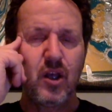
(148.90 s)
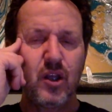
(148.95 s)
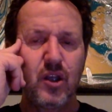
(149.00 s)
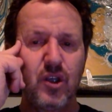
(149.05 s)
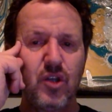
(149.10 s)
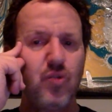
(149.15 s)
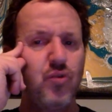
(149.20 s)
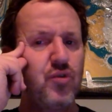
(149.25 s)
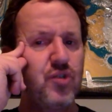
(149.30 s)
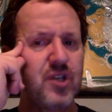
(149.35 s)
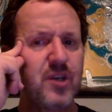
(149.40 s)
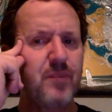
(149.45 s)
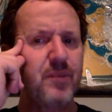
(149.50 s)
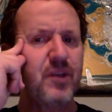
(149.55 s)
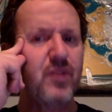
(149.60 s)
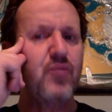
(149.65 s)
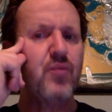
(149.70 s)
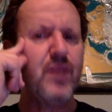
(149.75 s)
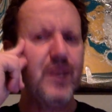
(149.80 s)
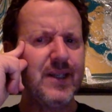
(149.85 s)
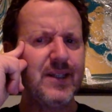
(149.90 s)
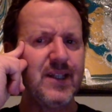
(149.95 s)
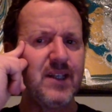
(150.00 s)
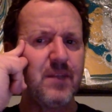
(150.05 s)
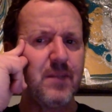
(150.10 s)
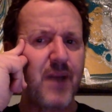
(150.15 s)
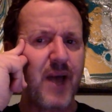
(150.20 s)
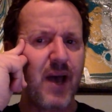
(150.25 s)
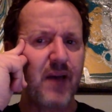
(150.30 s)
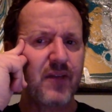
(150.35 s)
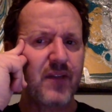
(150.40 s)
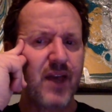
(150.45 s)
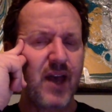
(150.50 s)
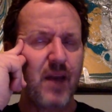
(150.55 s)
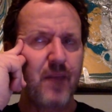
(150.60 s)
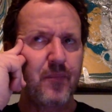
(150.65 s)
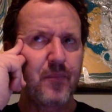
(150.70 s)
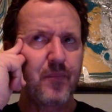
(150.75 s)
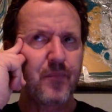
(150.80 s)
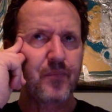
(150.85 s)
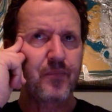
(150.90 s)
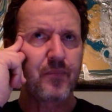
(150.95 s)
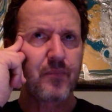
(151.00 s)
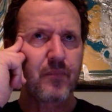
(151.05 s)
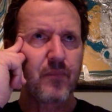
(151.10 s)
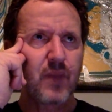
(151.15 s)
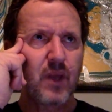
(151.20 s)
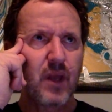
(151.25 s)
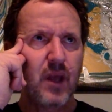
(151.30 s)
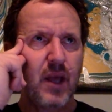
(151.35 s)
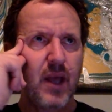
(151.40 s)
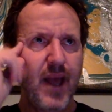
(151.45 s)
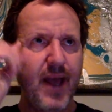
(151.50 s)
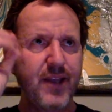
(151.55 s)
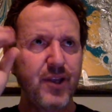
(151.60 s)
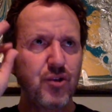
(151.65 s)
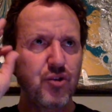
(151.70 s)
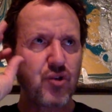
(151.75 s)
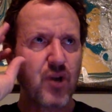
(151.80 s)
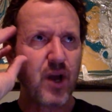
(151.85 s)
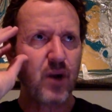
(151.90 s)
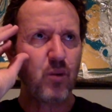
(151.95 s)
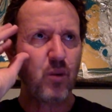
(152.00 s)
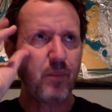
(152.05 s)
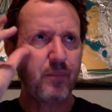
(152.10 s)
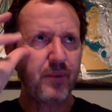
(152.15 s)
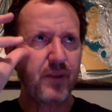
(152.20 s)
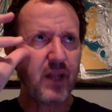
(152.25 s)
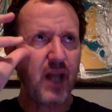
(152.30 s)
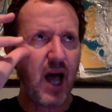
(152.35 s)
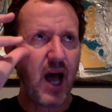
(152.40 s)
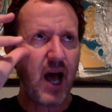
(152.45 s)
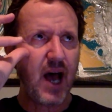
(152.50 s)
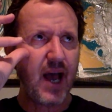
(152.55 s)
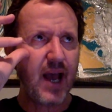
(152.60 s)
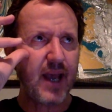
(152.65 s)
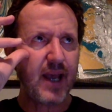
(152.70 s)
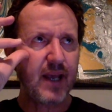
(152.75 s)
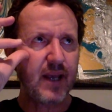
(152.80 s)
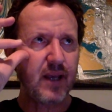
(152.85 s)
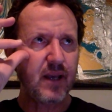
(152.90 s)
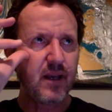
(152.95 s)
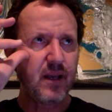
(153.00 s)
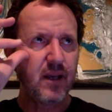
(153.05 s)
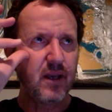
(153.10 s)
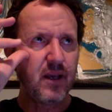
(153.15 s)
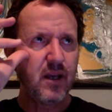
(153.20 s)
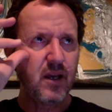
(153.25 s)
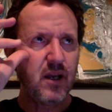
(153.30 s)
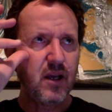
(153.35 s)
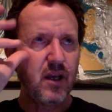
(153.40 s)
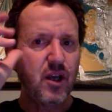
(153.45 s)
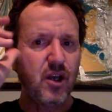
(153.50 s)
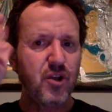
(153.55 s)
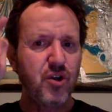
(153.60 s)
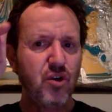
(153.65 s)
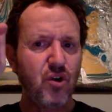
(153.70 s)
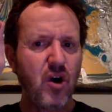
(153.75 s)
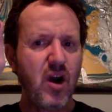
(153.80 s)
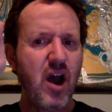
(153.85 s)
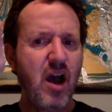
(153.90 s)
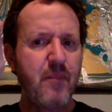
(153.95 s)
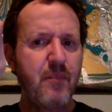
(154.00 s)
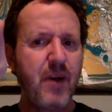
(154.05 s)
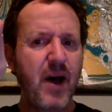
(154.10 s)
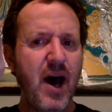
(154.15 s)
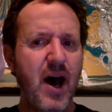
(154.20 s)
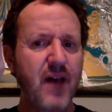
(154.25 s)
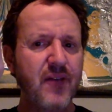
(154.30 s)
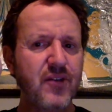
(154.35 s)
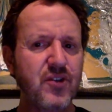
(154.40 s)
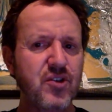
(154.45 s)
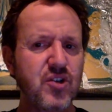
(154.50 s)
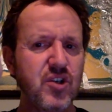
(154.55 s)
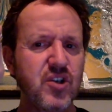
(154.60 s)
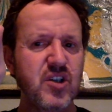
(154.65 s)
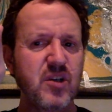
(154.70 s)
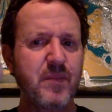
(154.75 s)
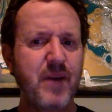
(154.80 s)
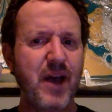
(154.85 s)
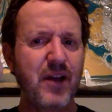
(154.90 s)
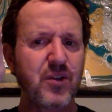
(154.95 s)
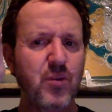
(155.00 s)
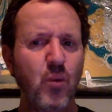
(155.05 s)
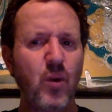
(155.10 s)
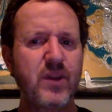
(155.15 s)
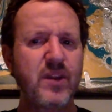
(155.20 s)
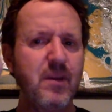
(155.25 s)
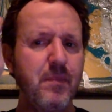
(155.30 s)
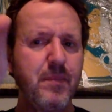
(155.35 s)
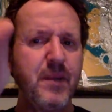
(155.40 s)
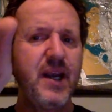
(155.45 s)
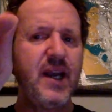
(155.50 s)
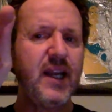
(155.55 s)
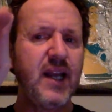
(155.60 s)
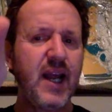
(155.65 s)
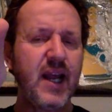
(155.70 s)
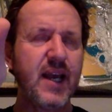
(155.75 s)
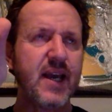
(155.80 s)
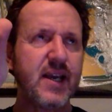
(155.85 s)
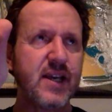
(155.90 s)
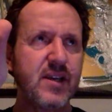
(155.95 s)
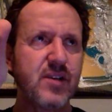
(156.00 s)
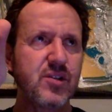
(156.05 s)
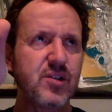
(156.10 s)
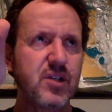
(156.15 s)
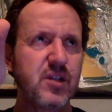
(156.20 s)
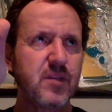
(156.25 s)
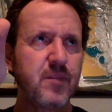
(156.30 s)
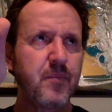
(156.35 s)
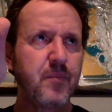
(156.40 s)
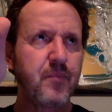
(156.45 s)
you simply reason about them and you try to apply your hypothesis about what the meaning is